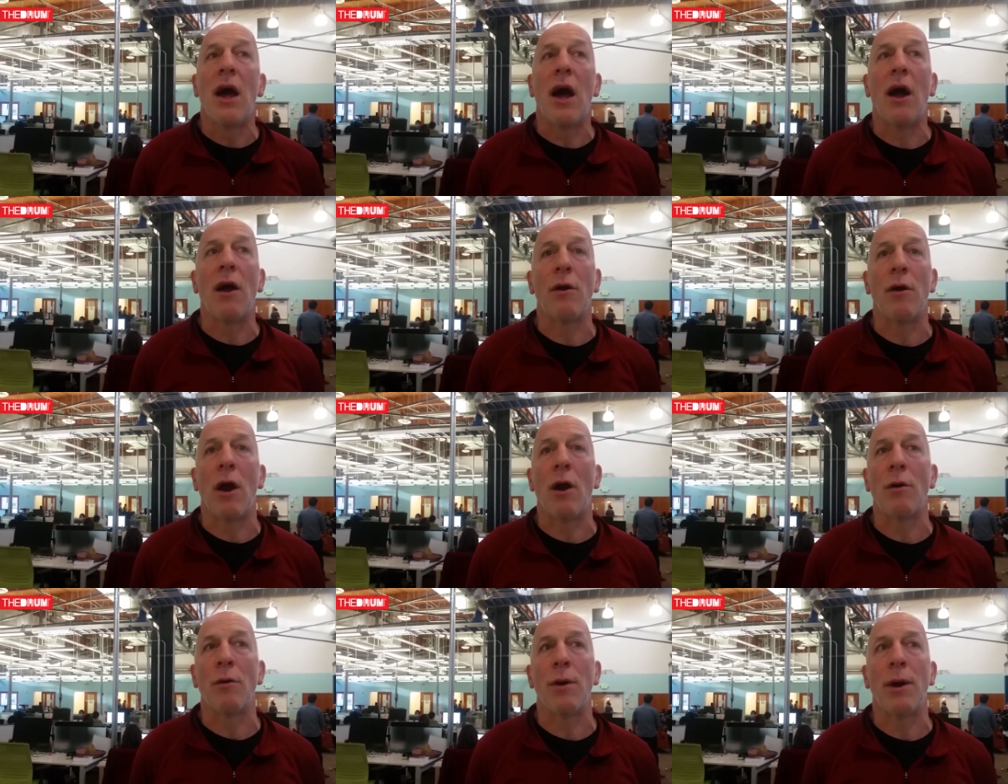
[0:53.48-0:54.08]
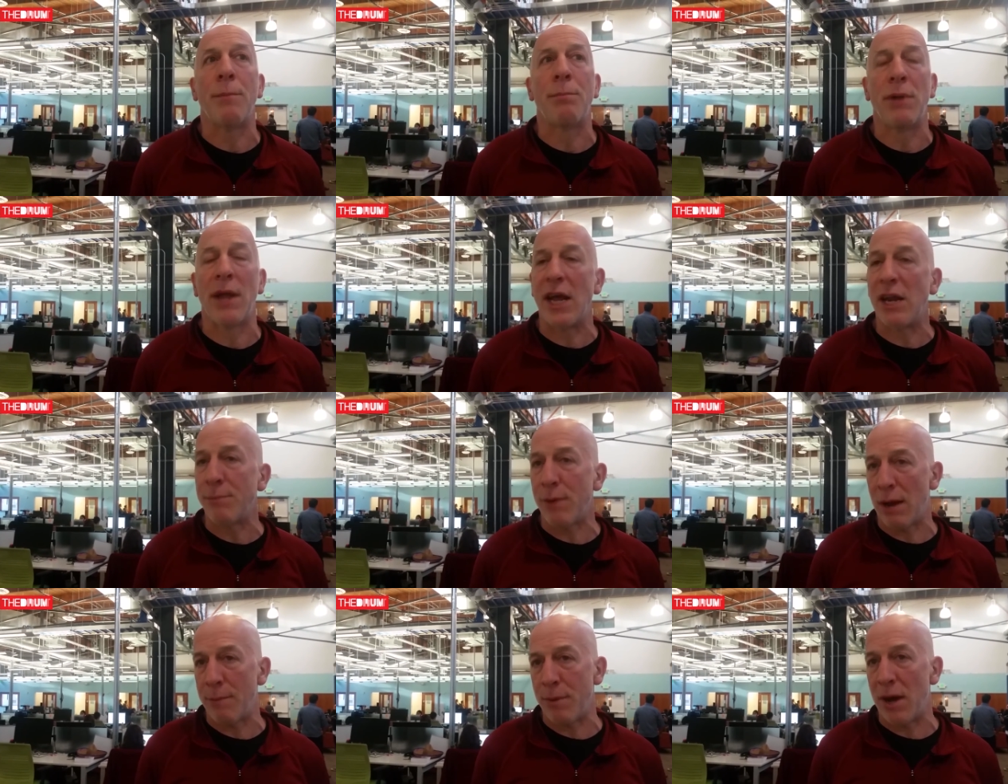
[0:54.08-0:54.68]
are, are uh,
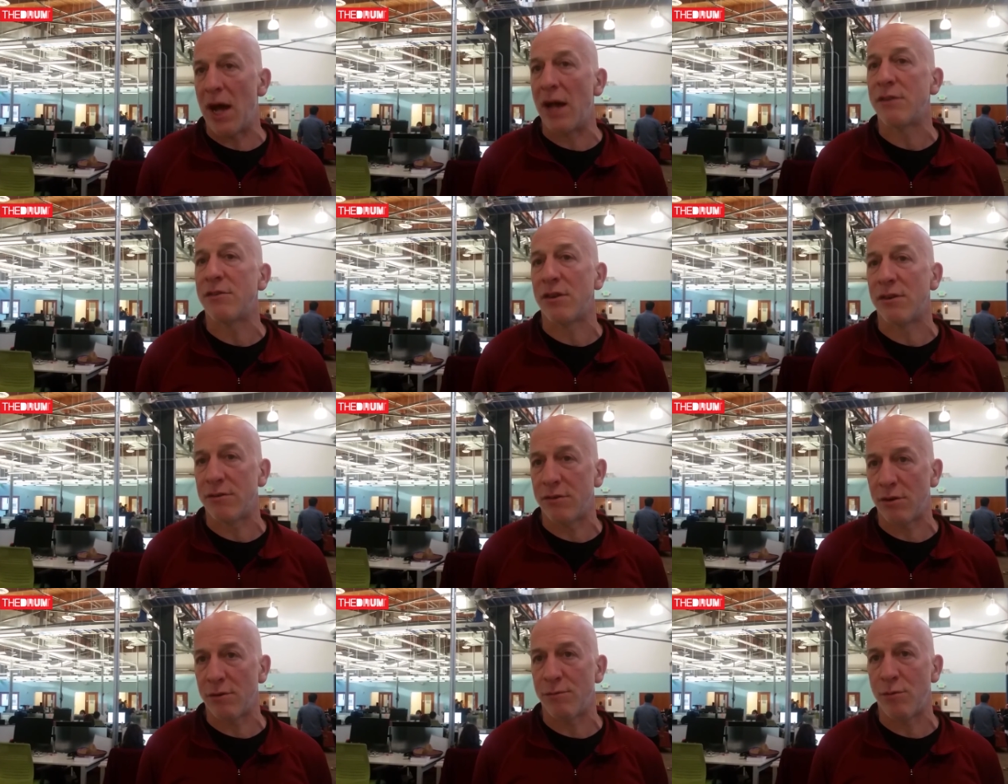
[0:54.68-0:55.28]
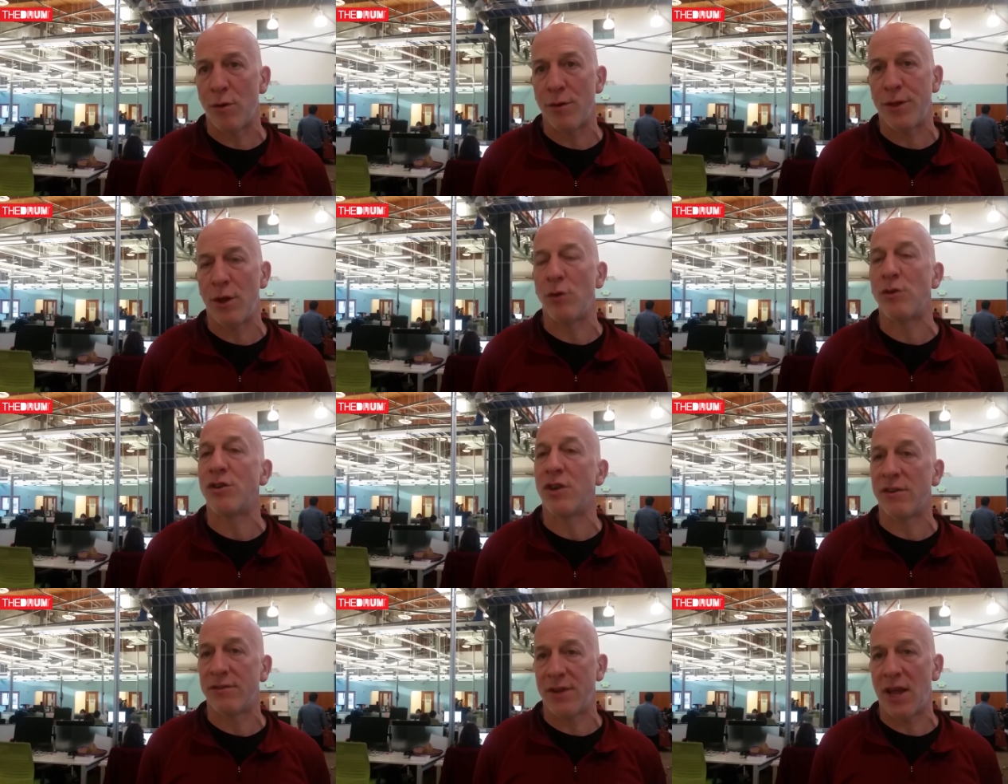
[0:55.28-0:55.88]
plagued by bots and so forth.
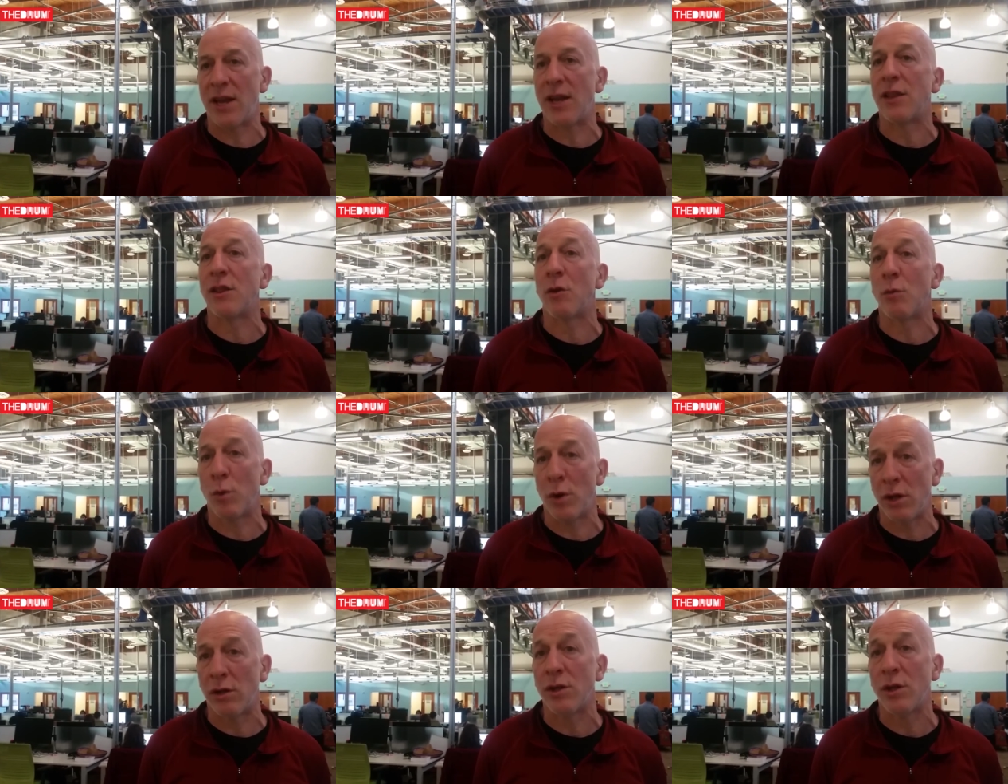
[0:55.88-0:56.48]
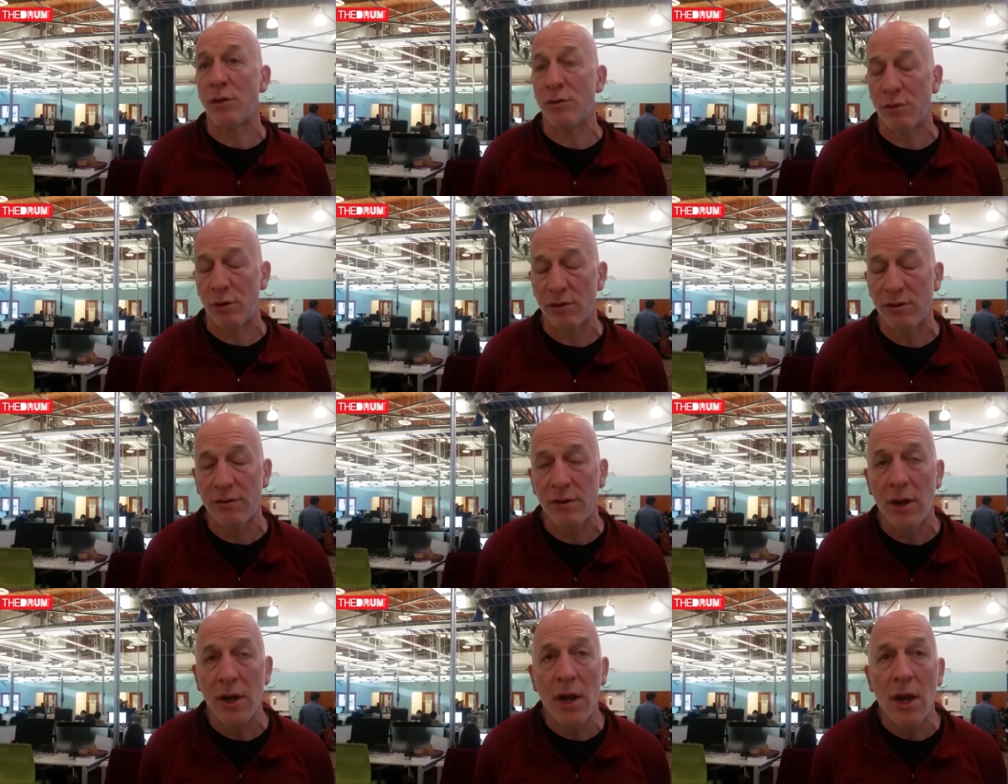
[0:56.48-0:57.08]
They're just getting the real
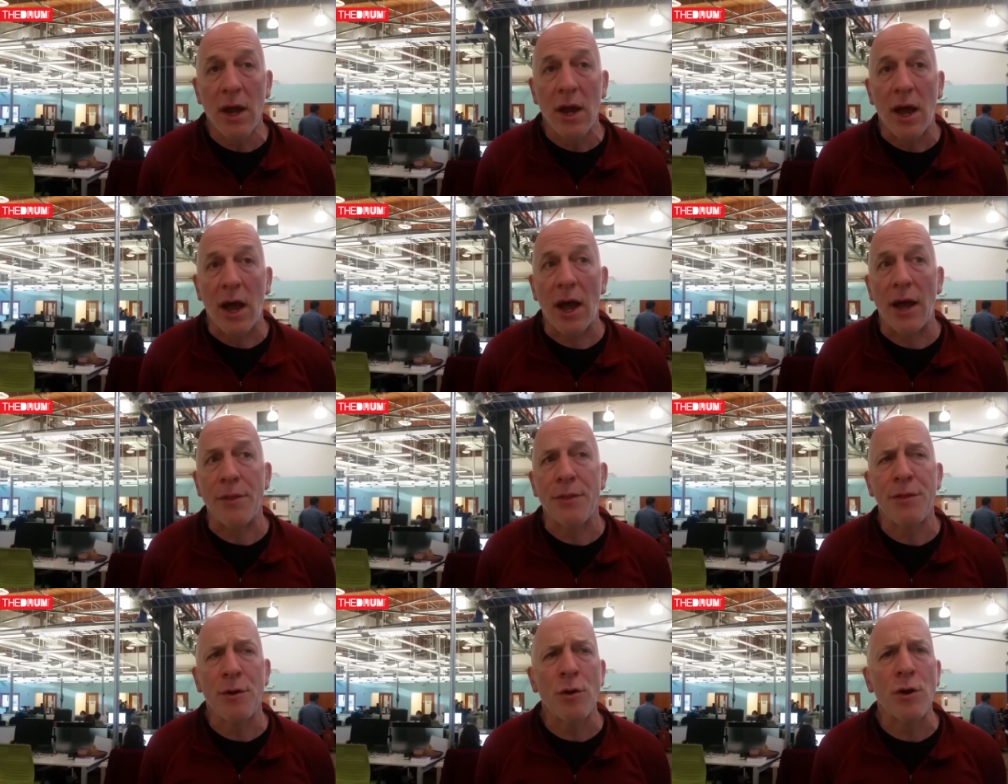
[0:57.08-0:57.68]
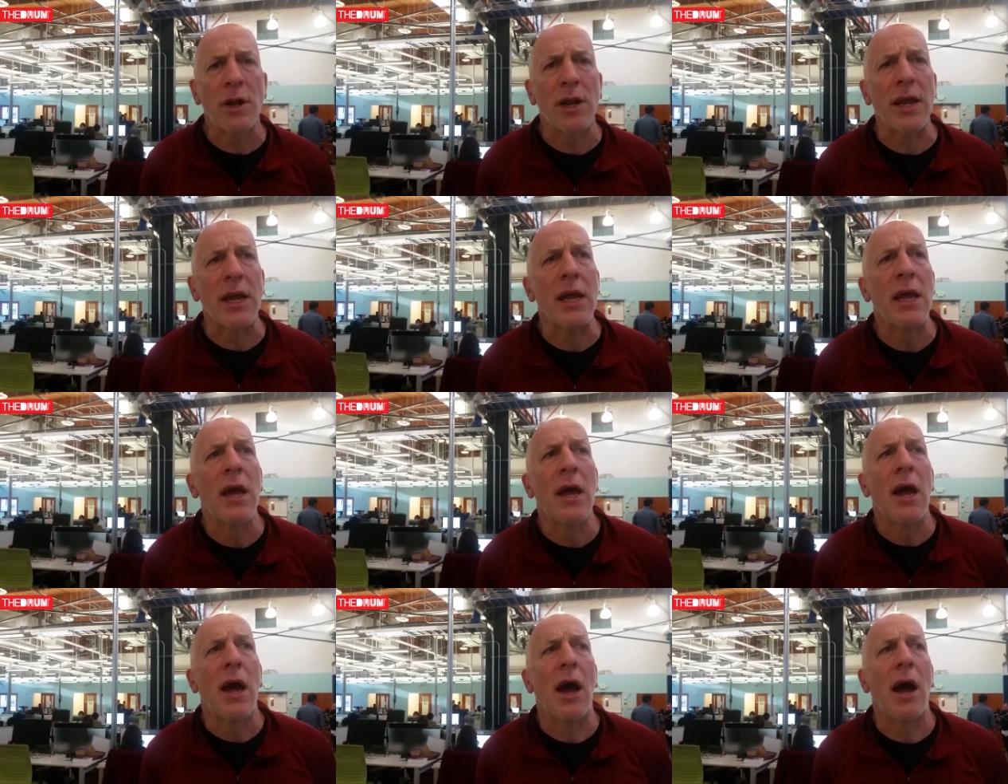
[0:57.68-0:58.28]
users. And
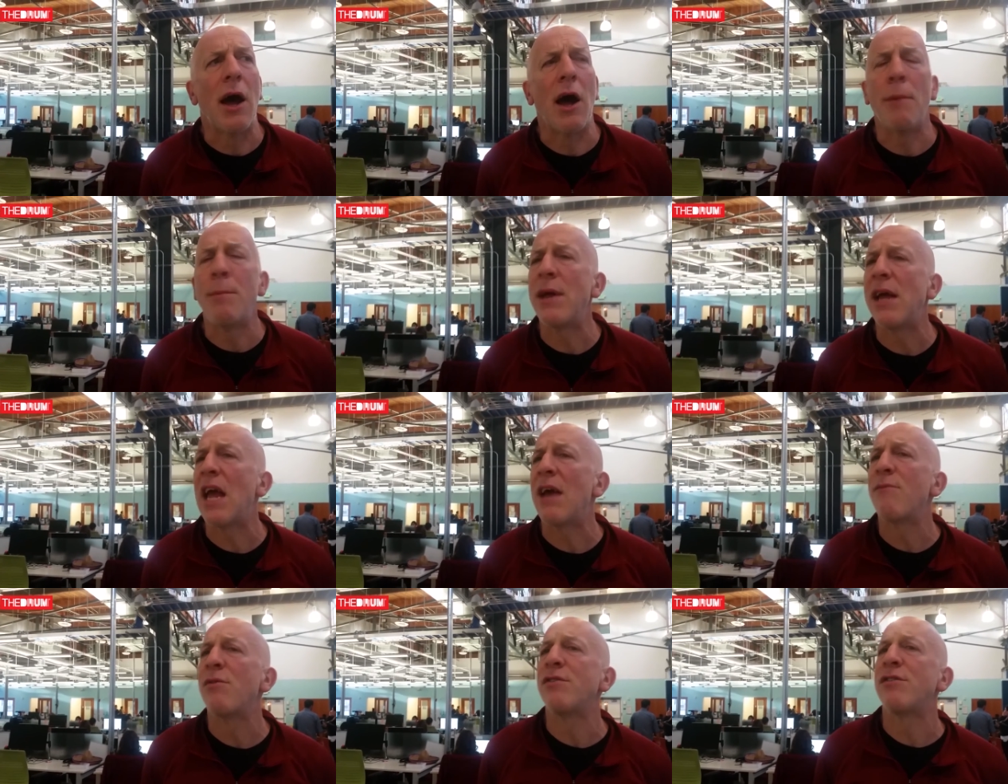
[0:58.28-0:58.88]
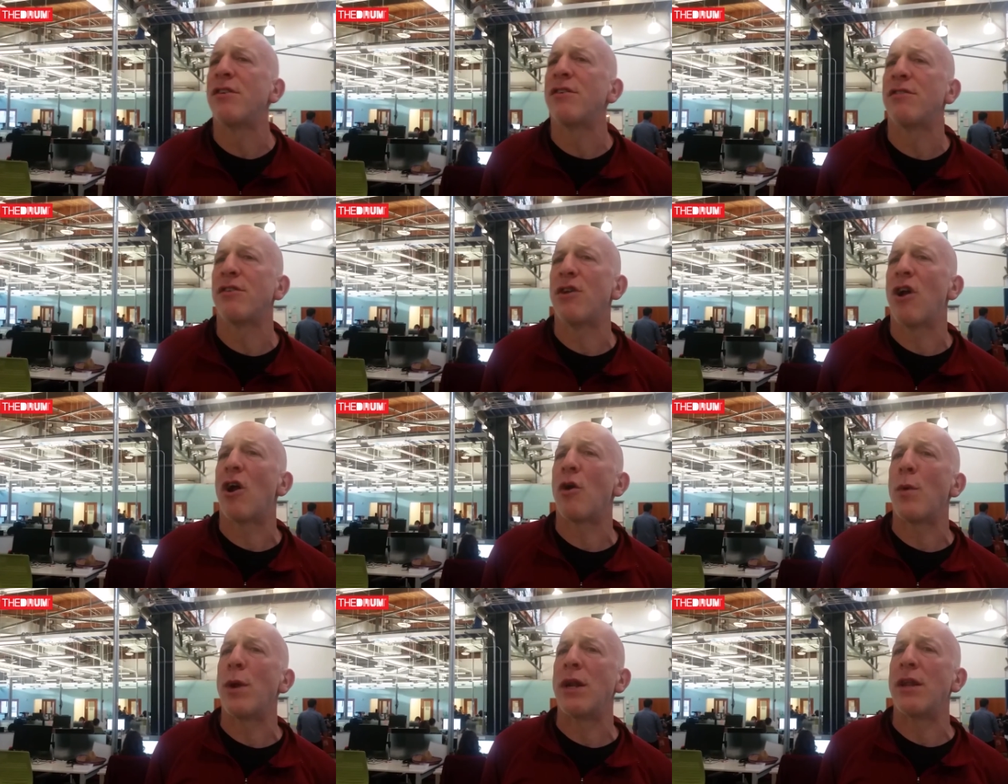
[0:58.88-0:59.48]
thirdly, uh, a big emphasis
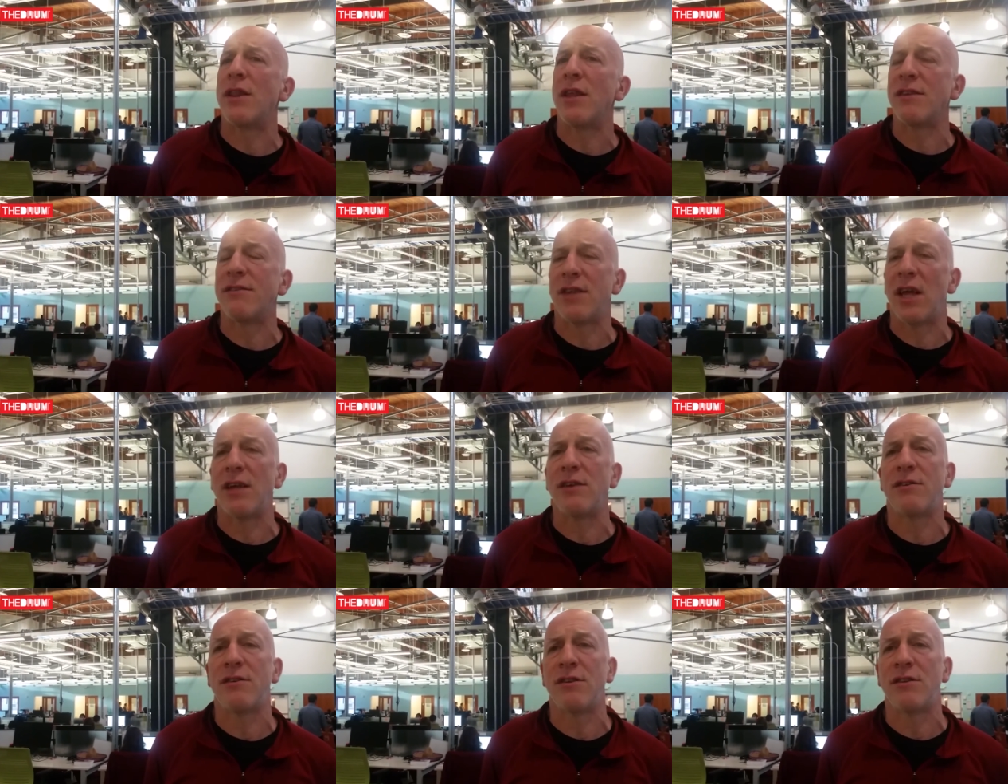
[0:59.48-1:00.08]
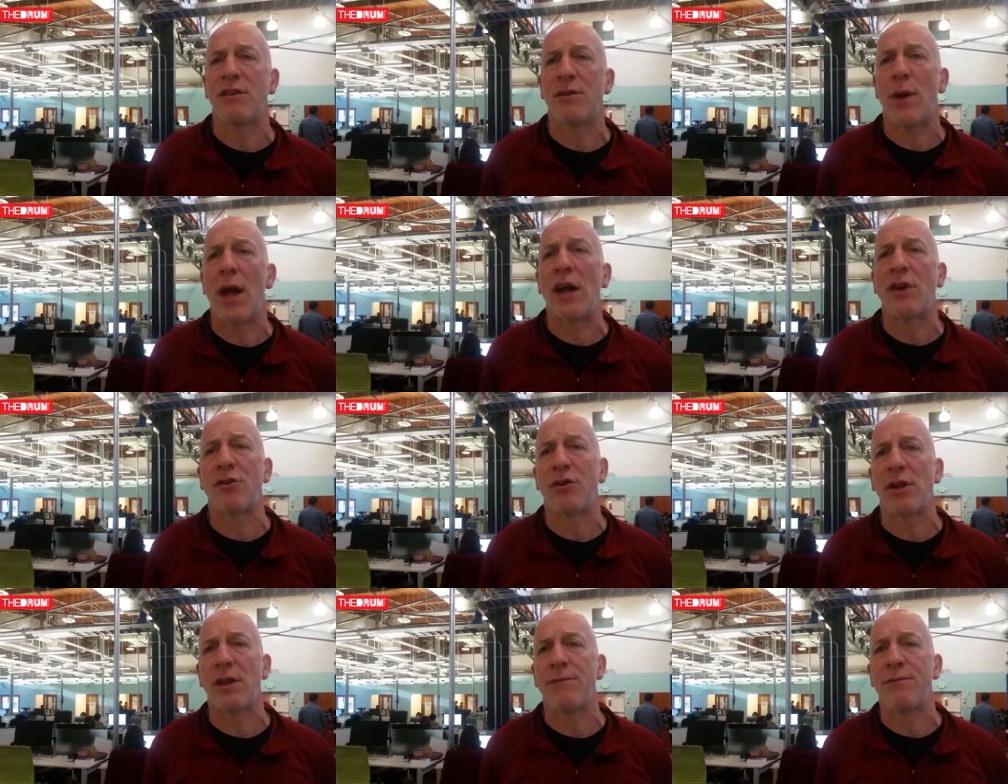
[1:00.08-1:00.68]
in our arena these days is to
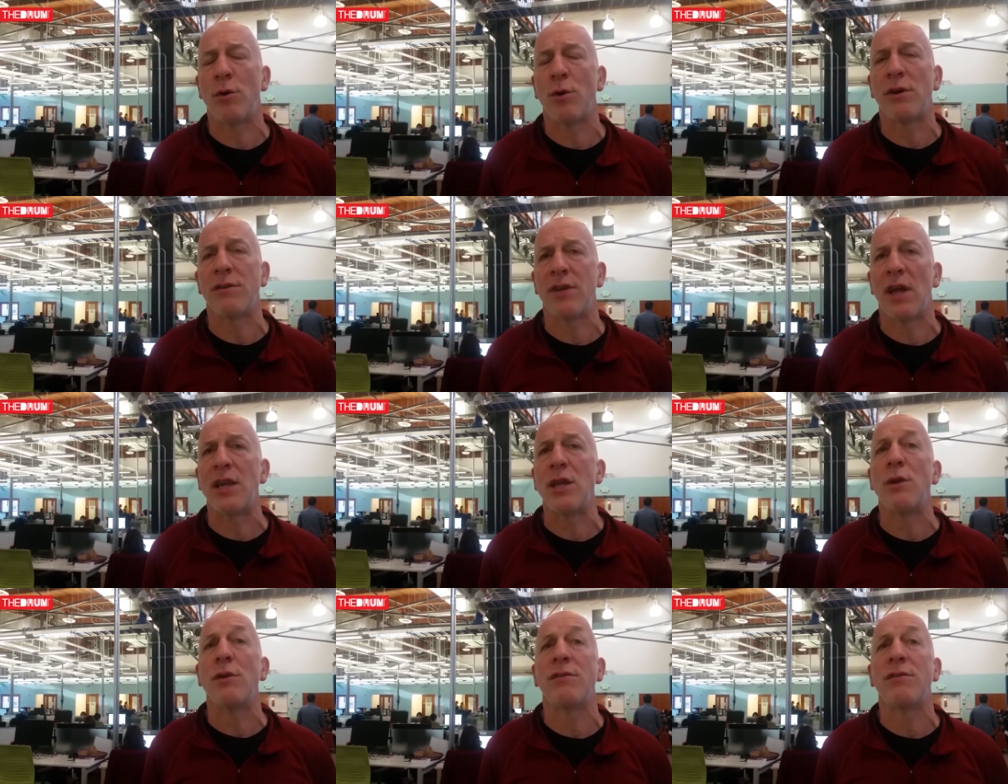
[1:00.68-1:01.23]
actually focus on